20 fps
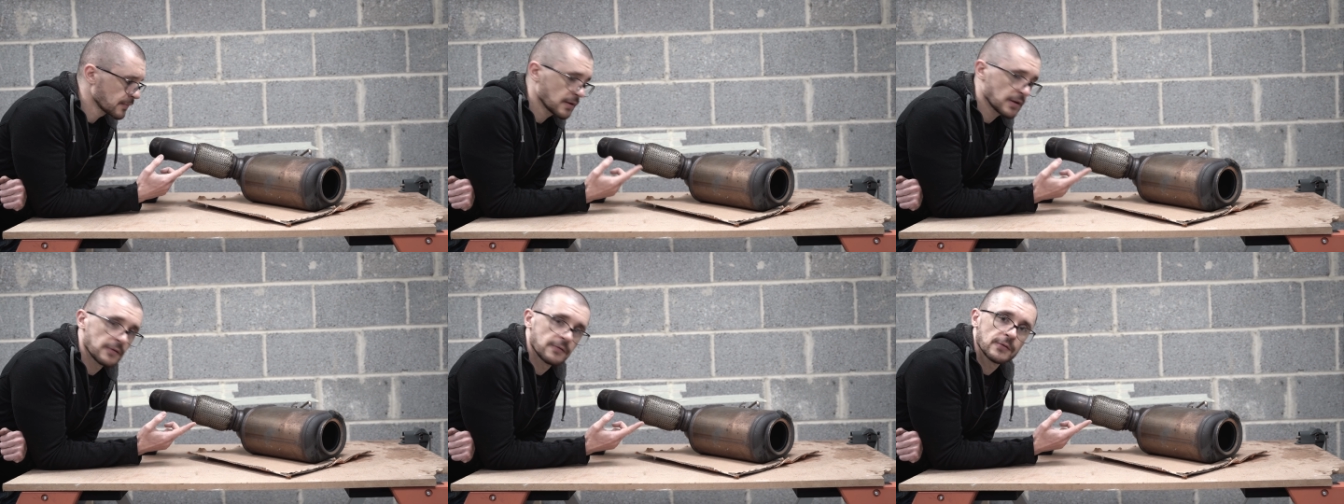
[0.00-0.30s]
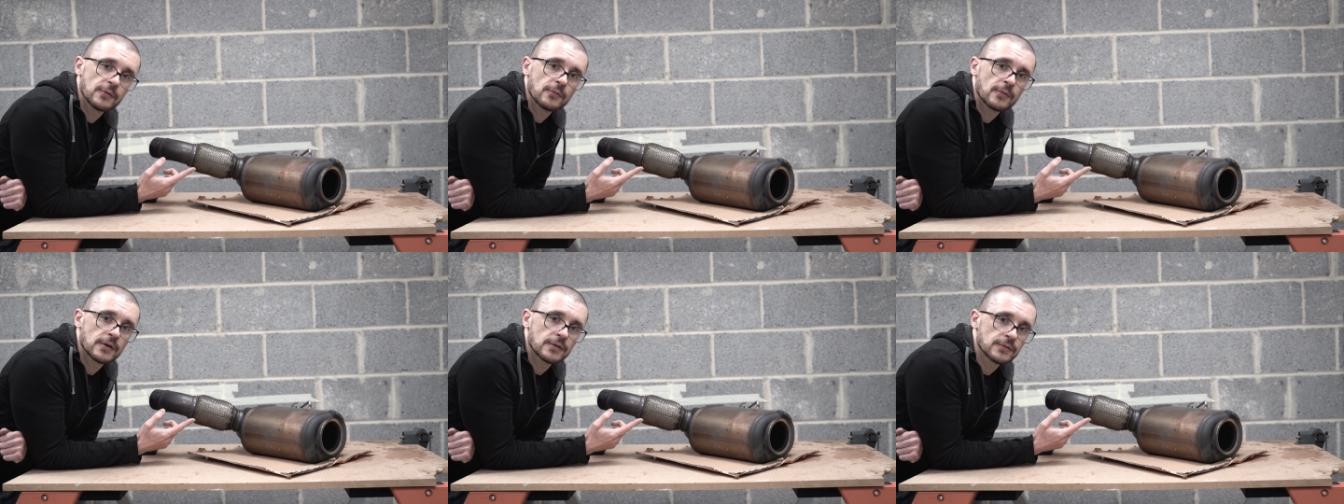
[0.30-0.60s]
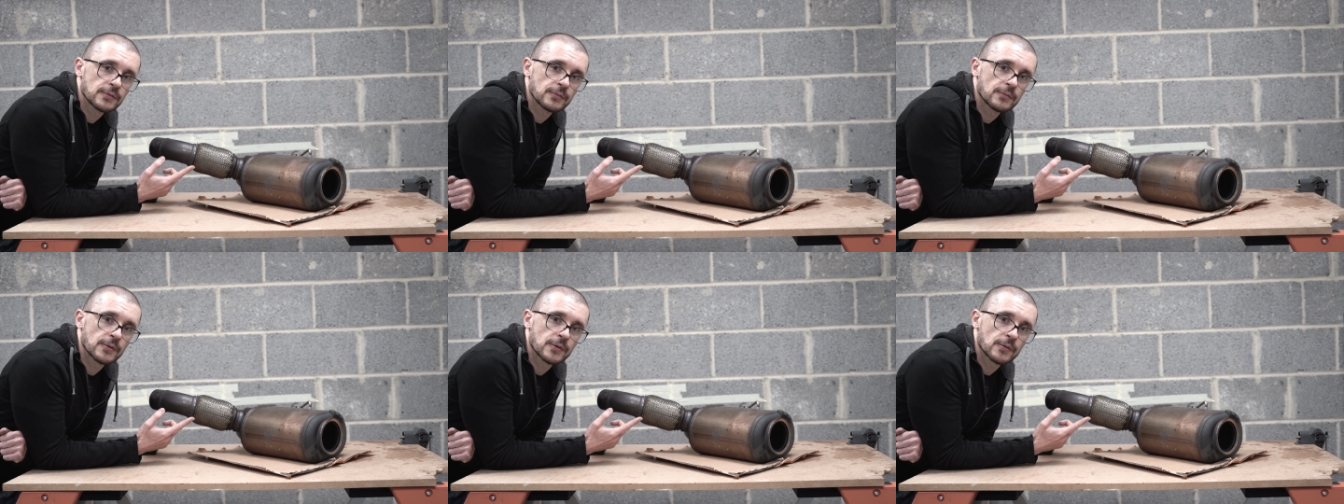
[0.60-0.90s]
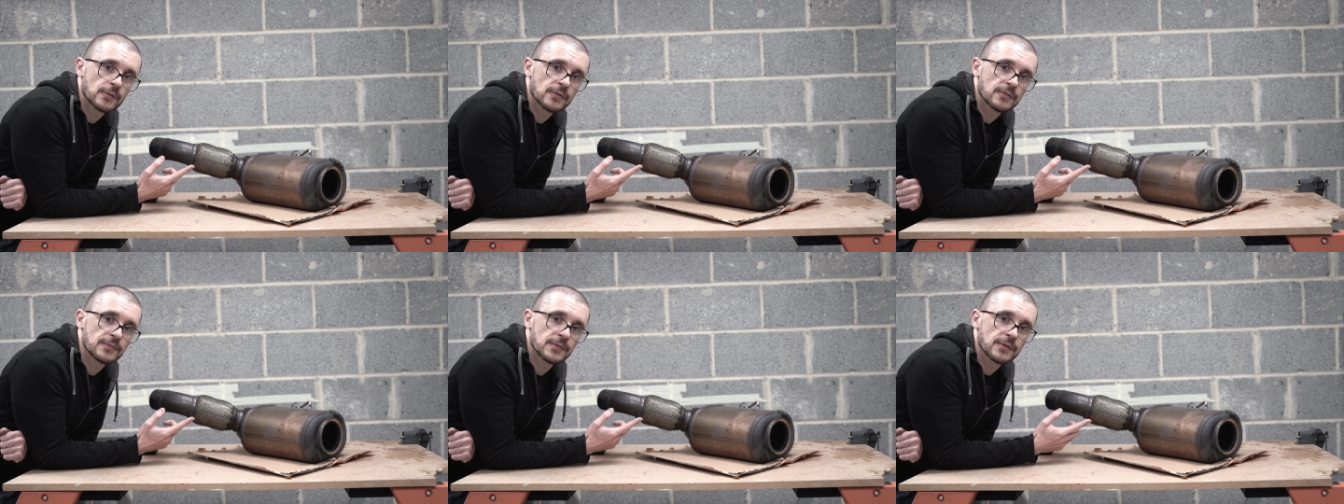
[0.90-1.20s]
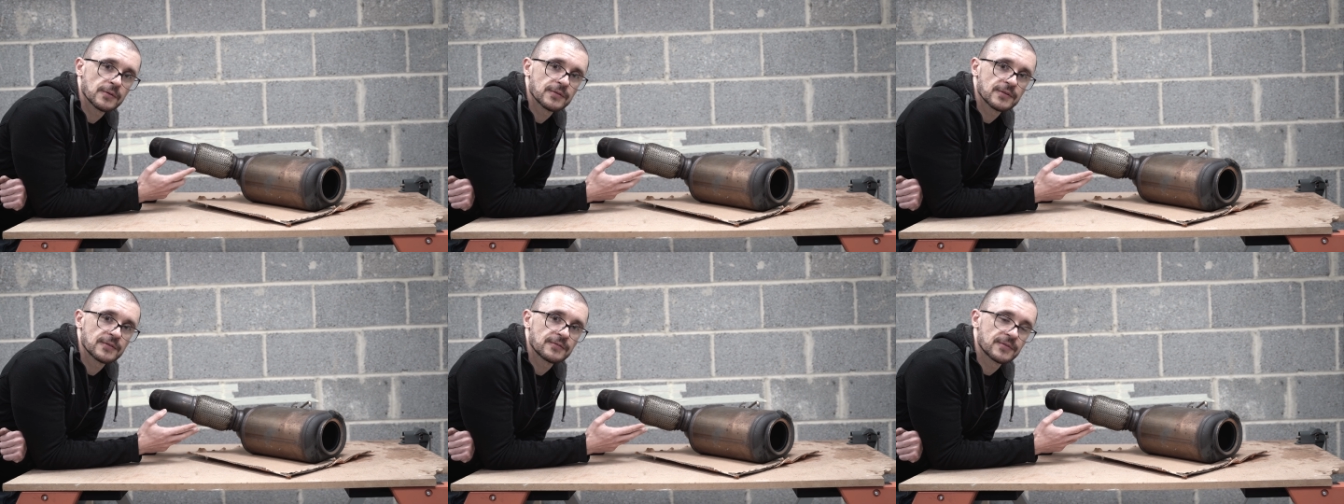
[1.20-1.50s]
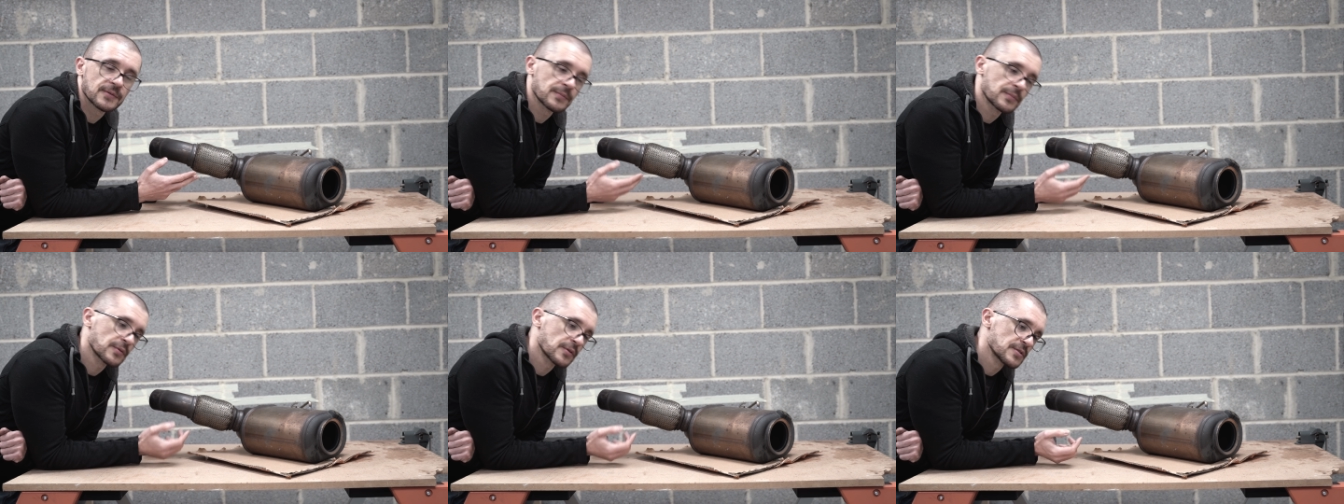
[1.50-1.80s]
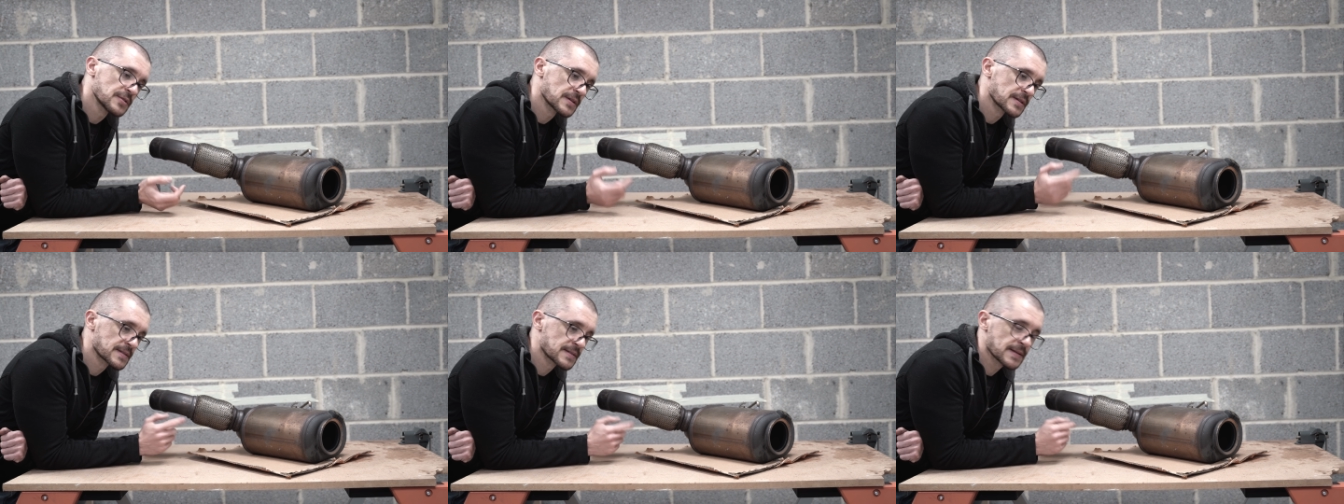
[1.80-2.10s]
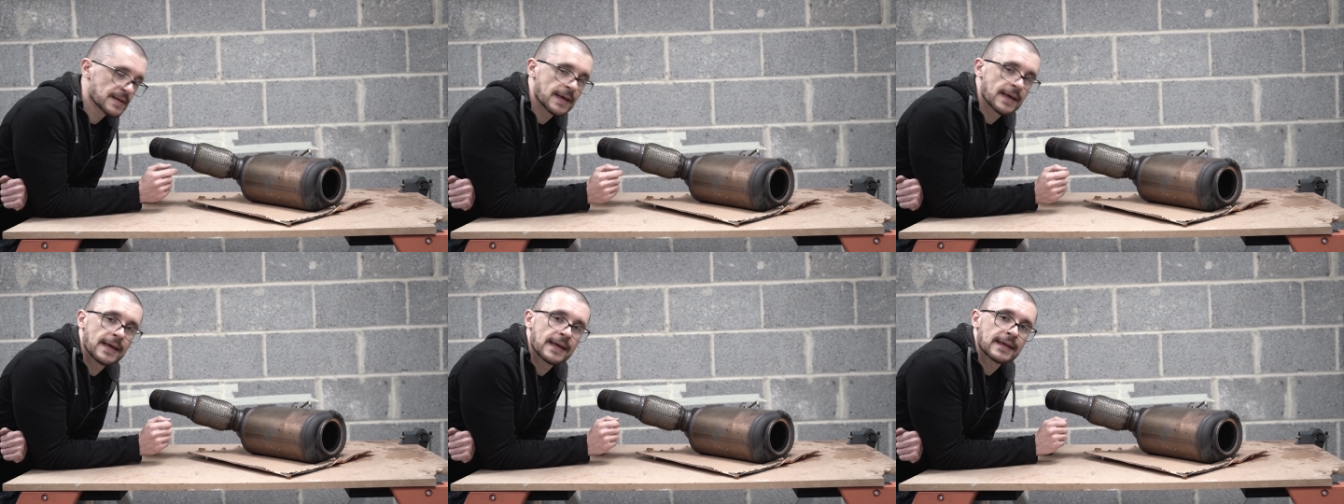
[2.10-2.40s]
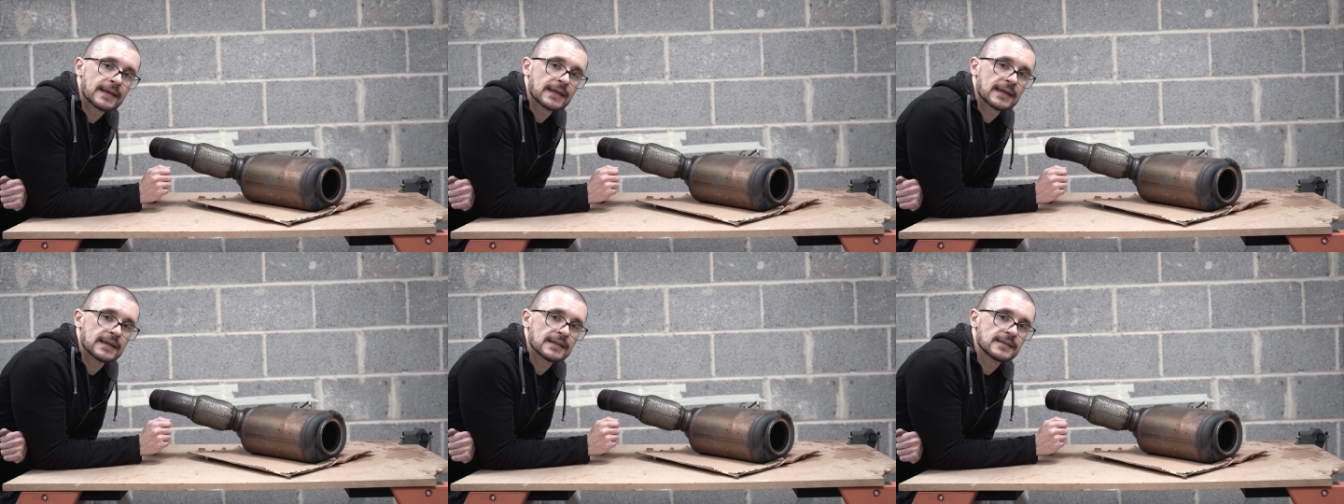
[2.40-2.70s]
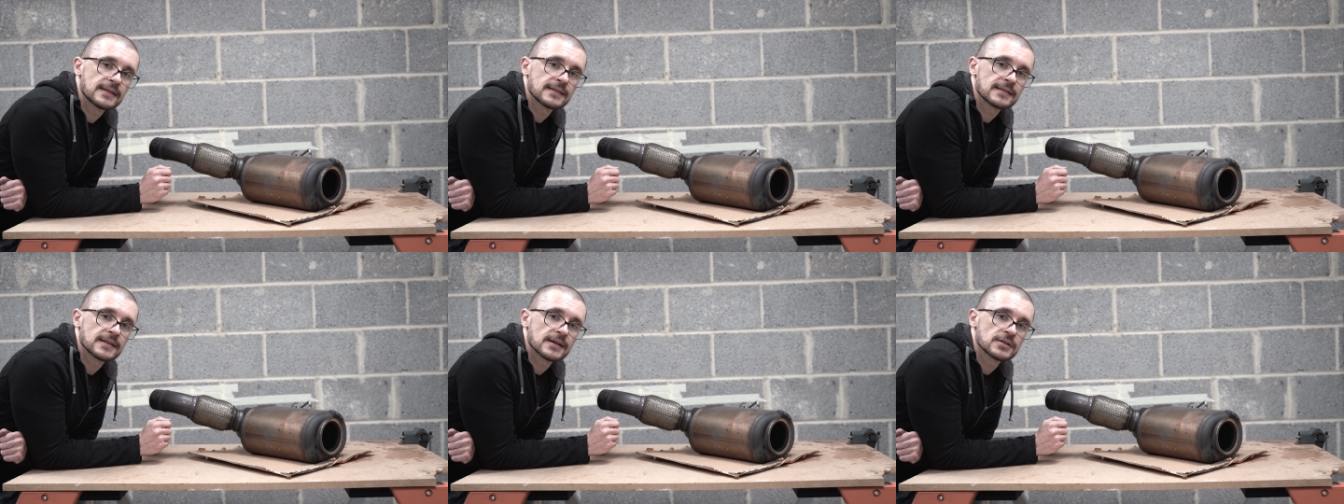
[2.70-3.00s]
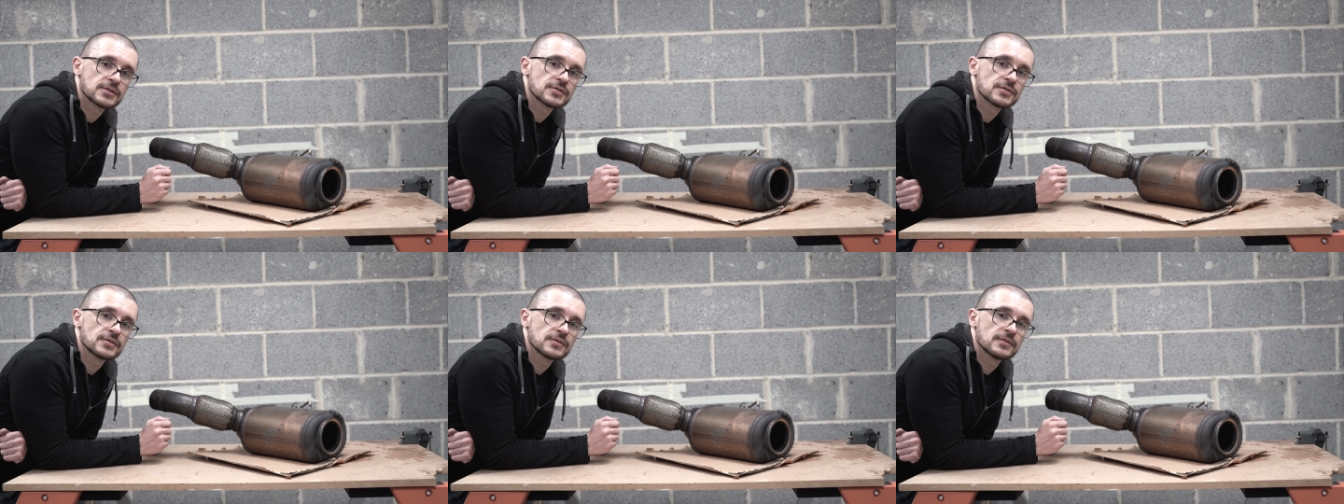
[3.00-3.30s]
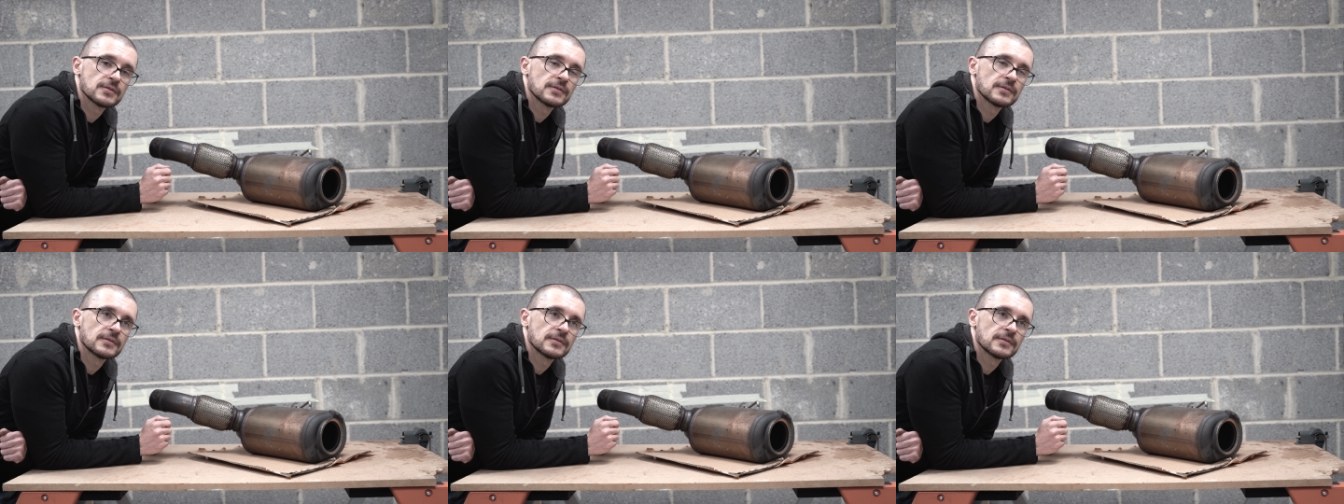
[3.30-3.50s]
If you want to work with me on different projects, get in touch